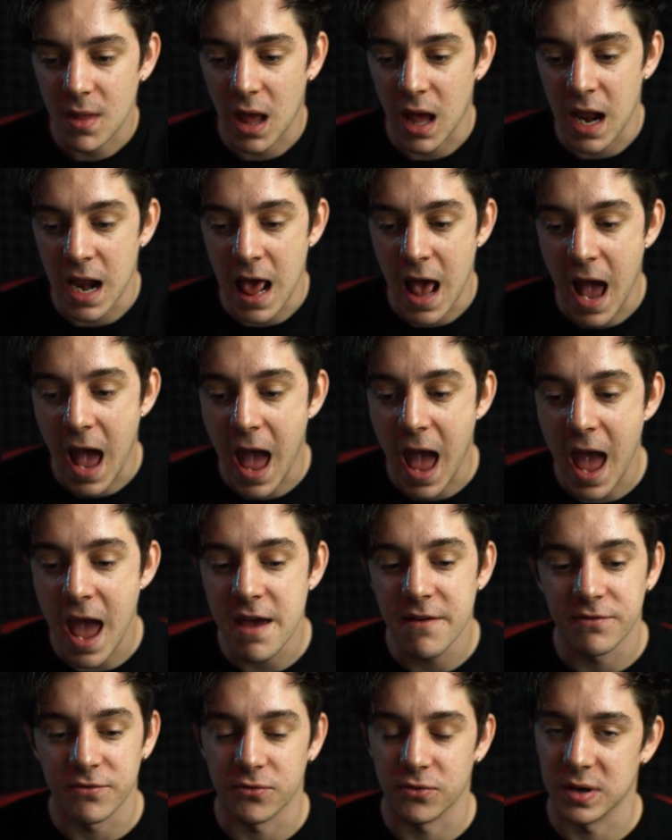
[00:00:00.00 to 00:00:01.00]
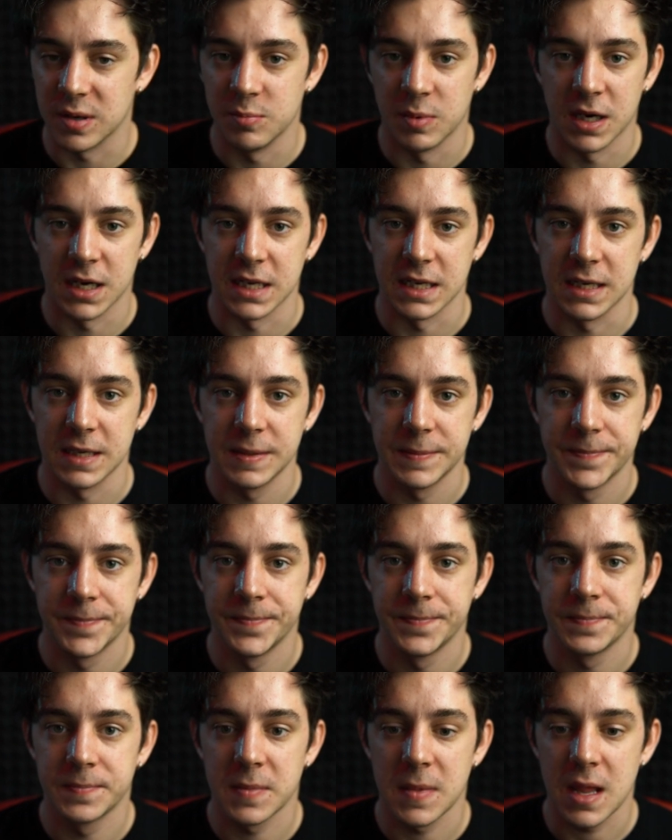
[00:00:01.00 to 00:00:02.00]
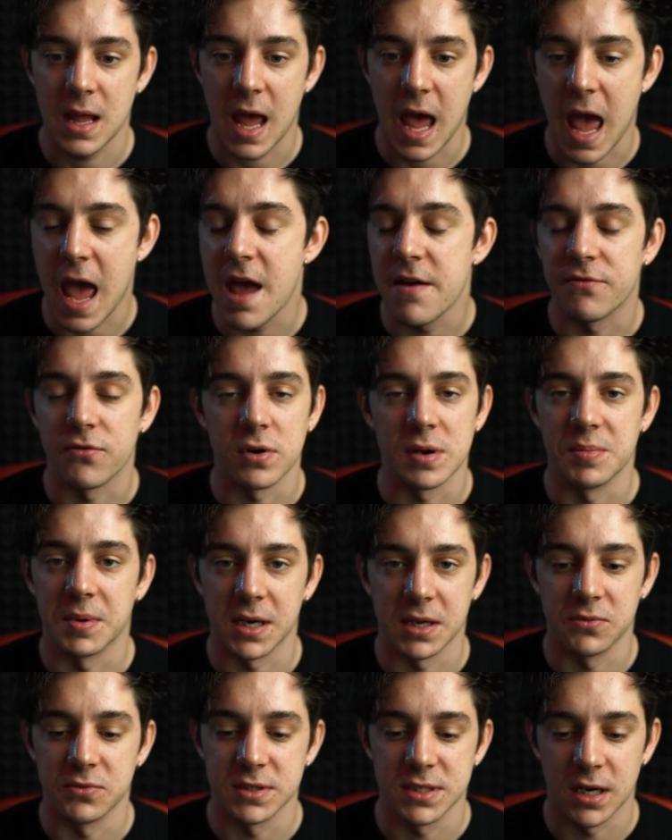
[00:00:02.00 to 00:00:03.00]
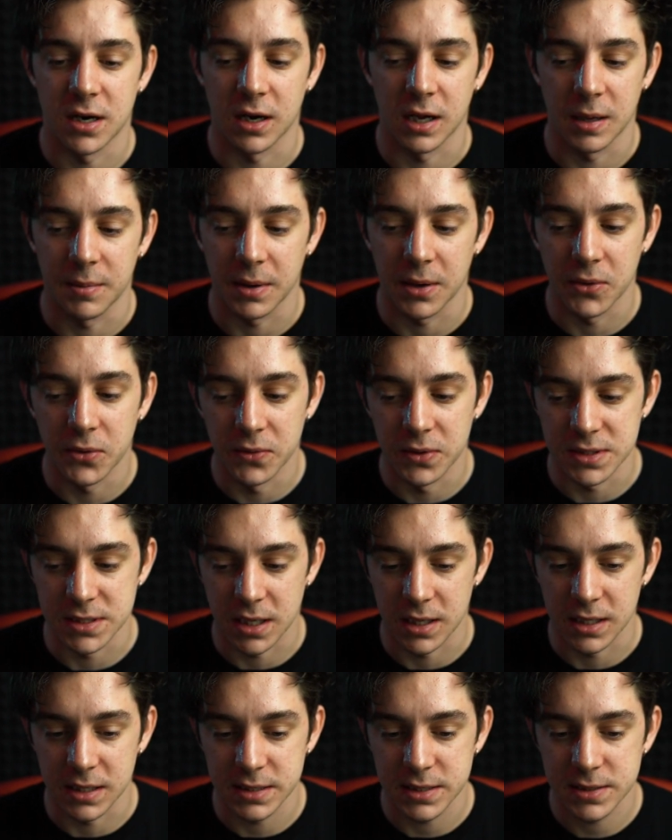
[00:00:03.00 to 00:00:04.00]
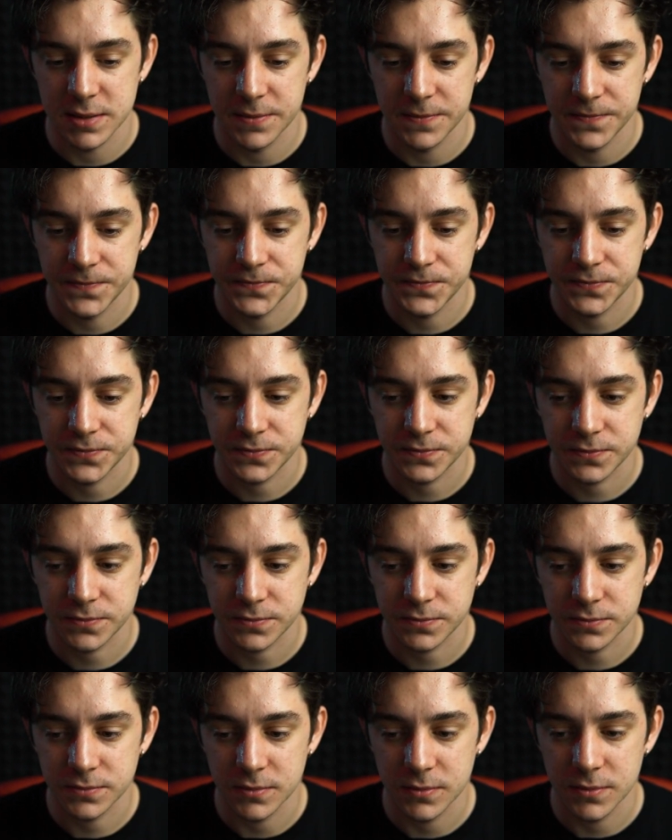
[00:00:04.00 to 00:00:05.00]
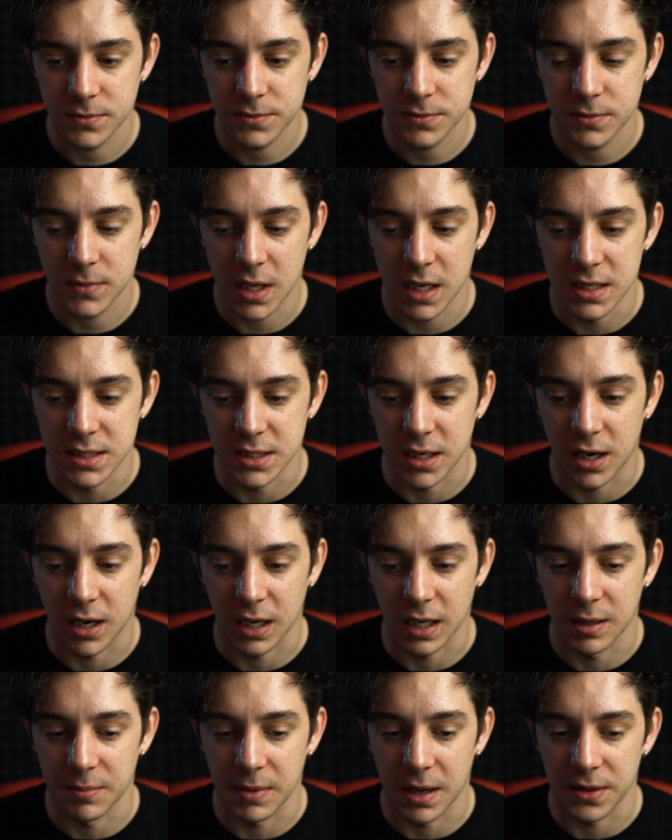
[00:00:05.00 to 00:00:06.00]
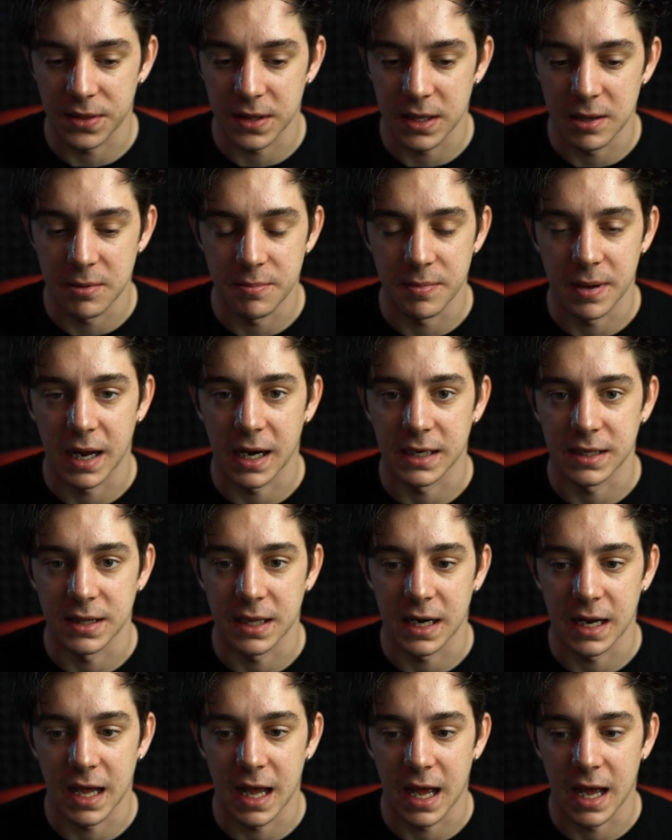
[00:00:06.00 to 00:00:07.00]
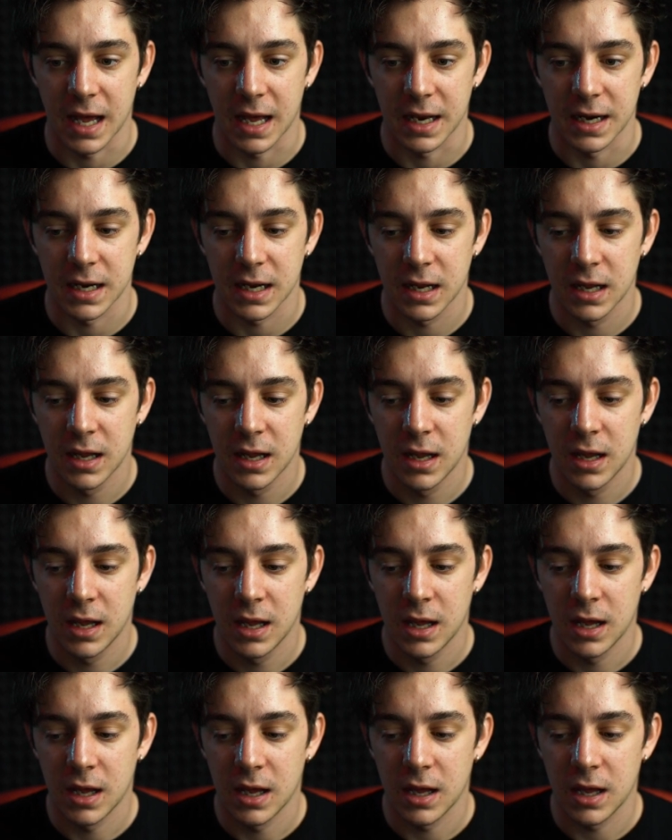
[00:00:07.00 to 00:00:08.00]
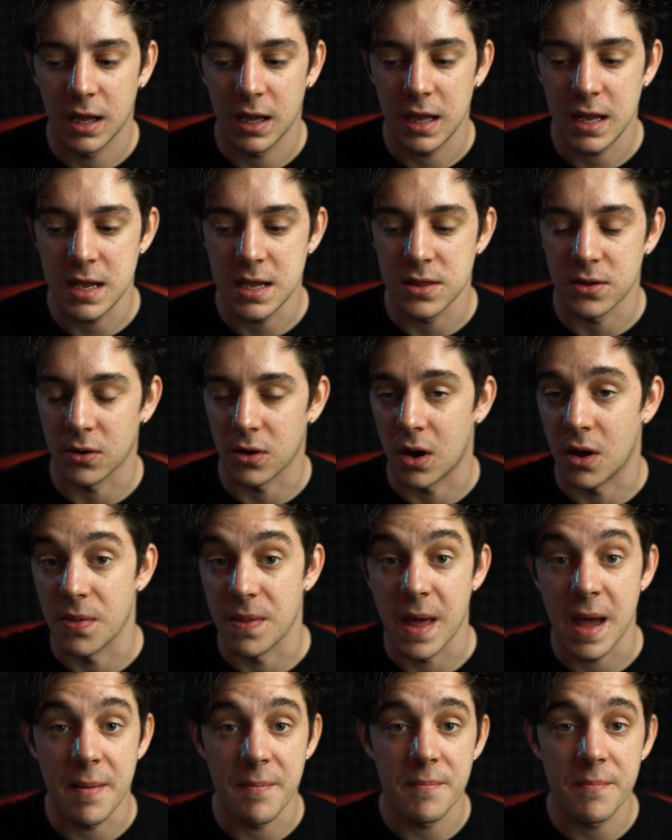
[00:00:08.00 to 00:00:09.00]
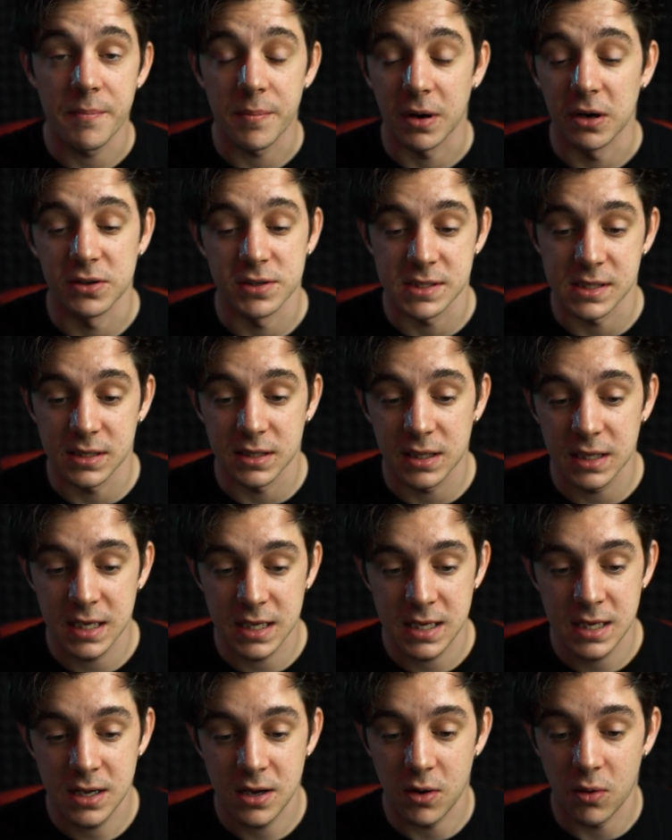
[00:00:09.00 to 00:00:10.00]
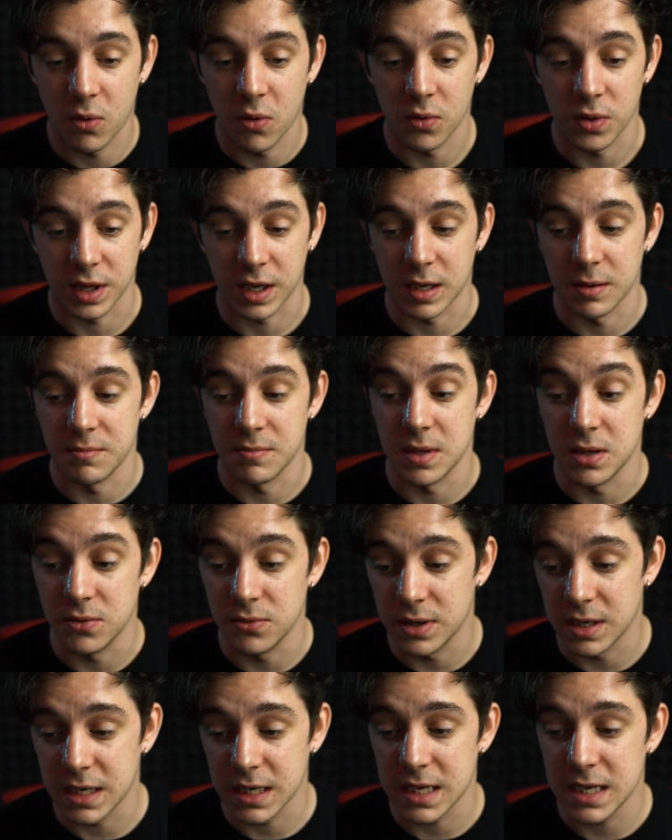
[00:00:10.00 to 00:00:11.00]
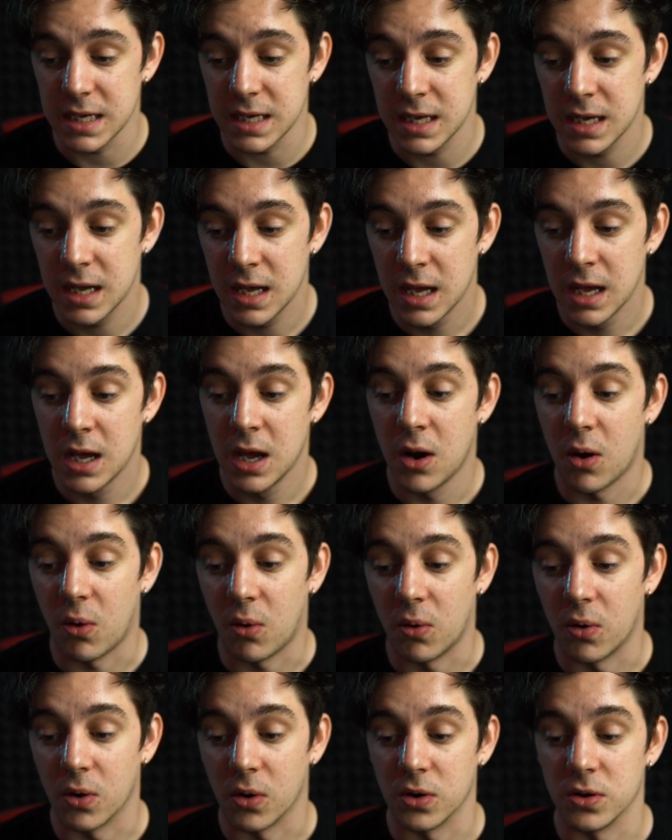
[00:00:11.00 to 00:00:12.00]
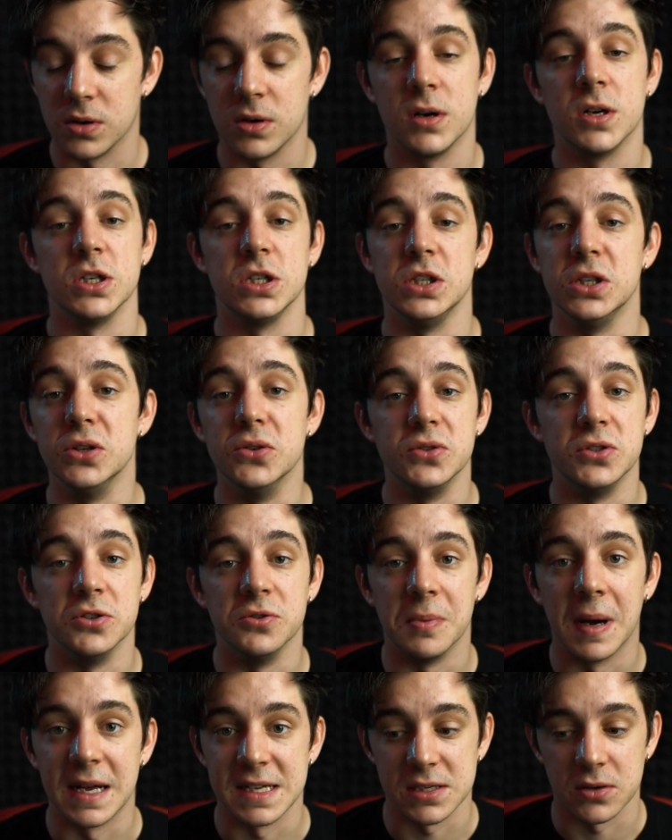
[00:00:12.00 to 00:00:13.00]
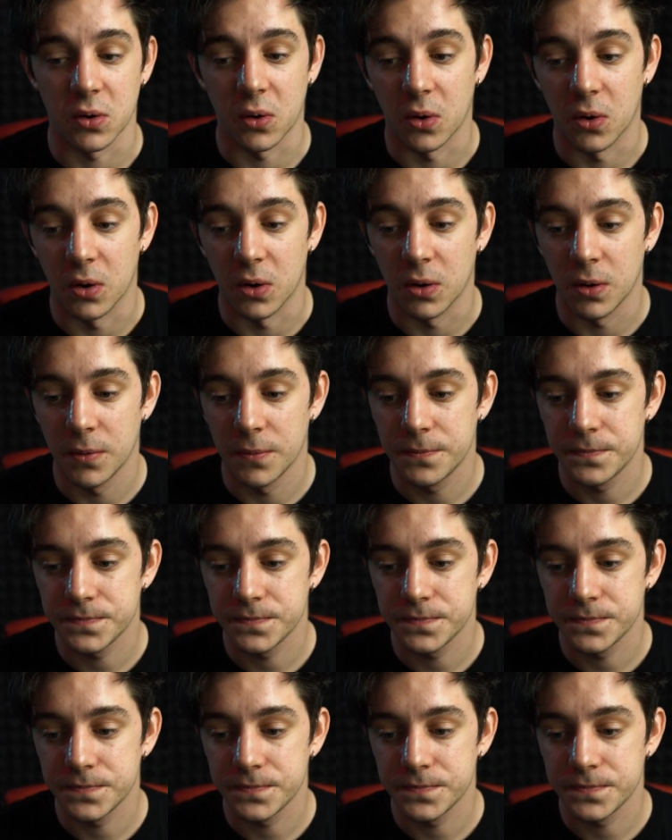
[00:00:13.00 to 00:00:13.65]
and everybody, everybody was talking about Unus Annus and talking about the impact that it had either on them personally or the community or YouTube as a whole.